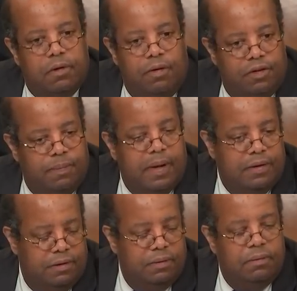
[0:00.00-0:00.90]

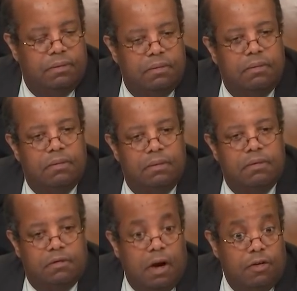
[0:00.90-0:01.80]
correspondence,
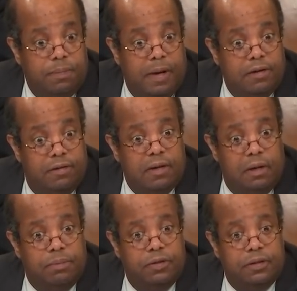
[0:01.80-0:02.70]

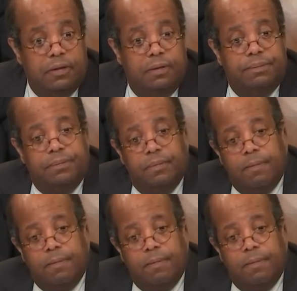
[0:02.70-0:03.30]
I'd appreciate that.